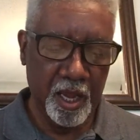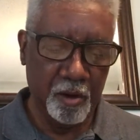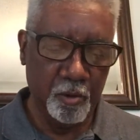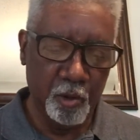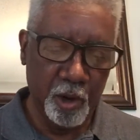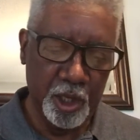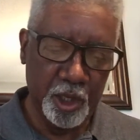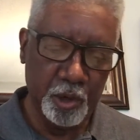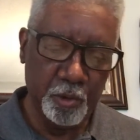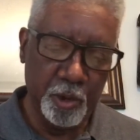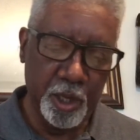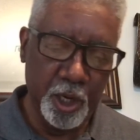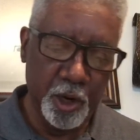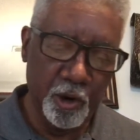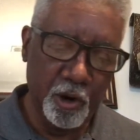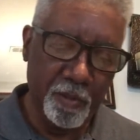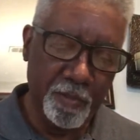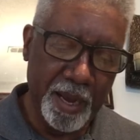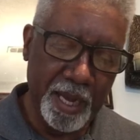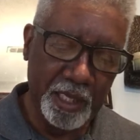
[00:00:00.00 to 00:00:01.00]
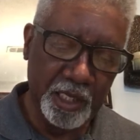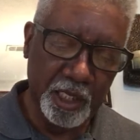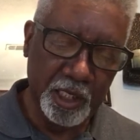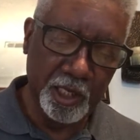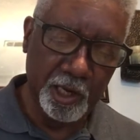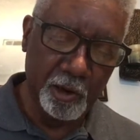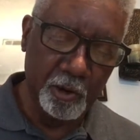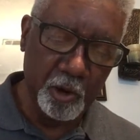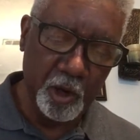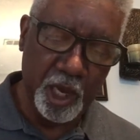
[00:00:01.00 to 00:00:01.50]
What do we know about this
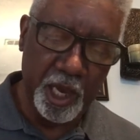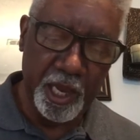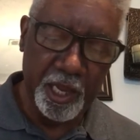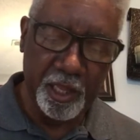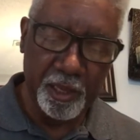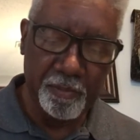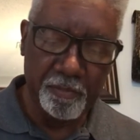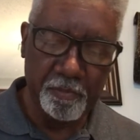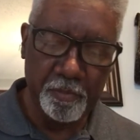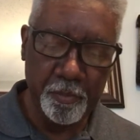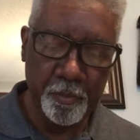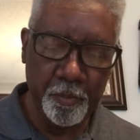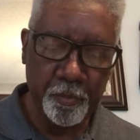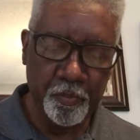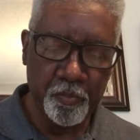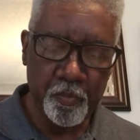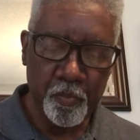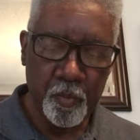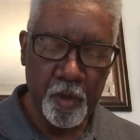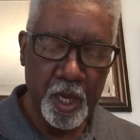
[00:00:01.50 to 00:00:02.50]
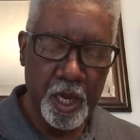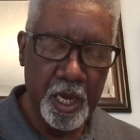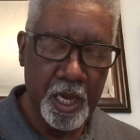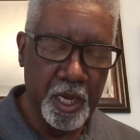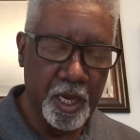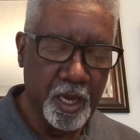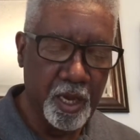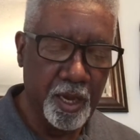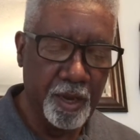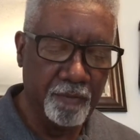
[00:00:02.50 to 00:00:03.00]
old kingdom?
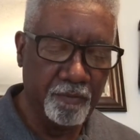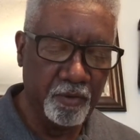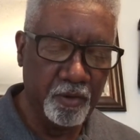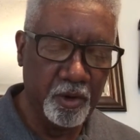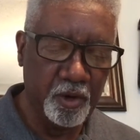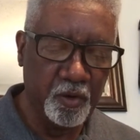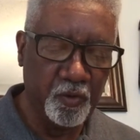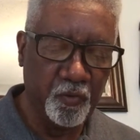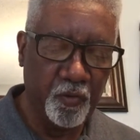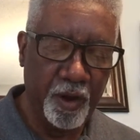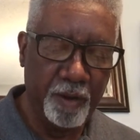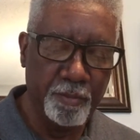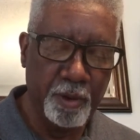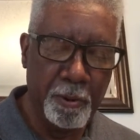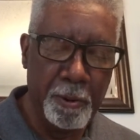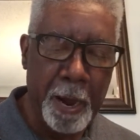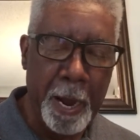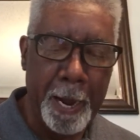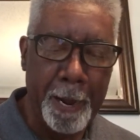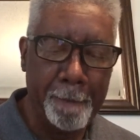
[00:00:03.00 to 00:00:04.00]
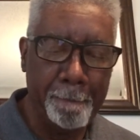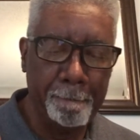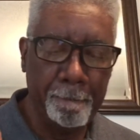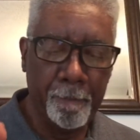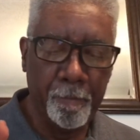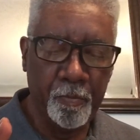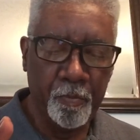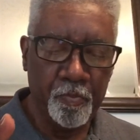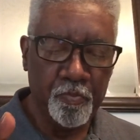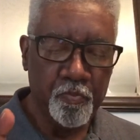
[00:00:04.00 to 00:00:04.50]
It covers from about
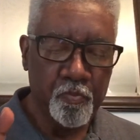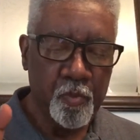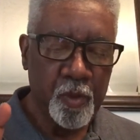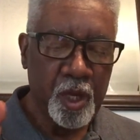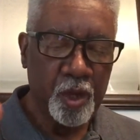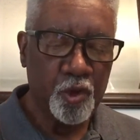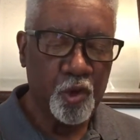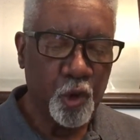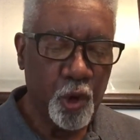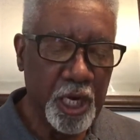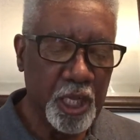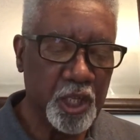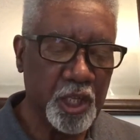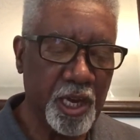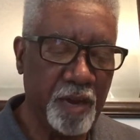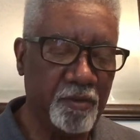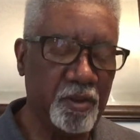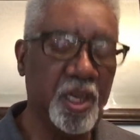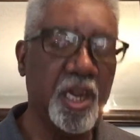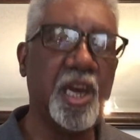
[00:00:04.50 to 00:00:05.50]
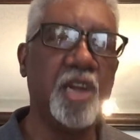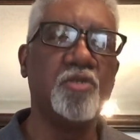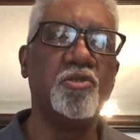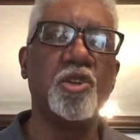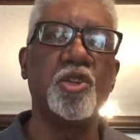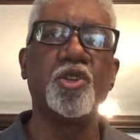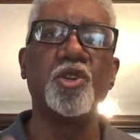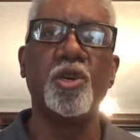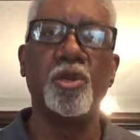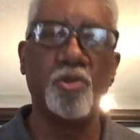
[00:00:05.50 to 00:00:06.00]

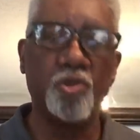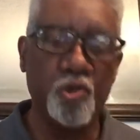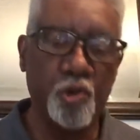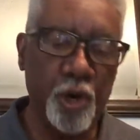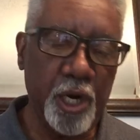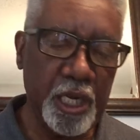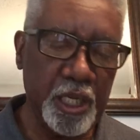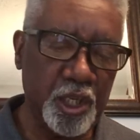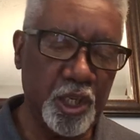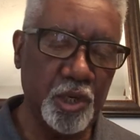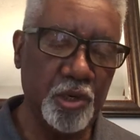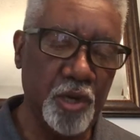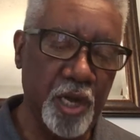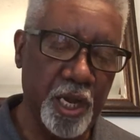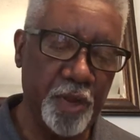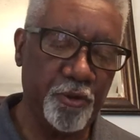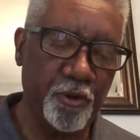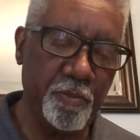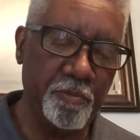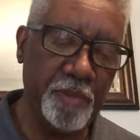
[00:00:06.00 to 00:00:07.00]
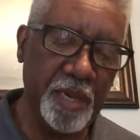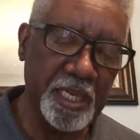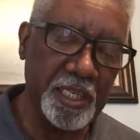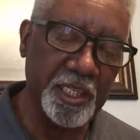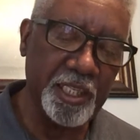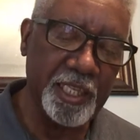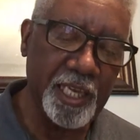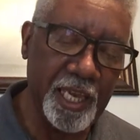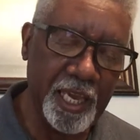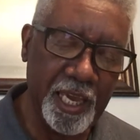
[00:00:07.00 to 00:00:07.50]
2700 to 2200
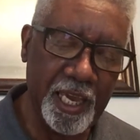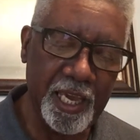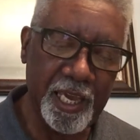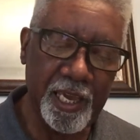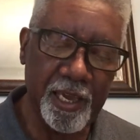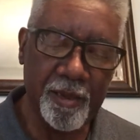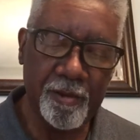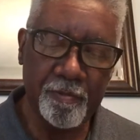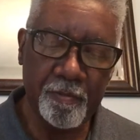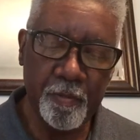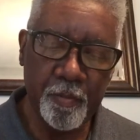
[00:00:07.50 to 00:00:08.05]
BCE.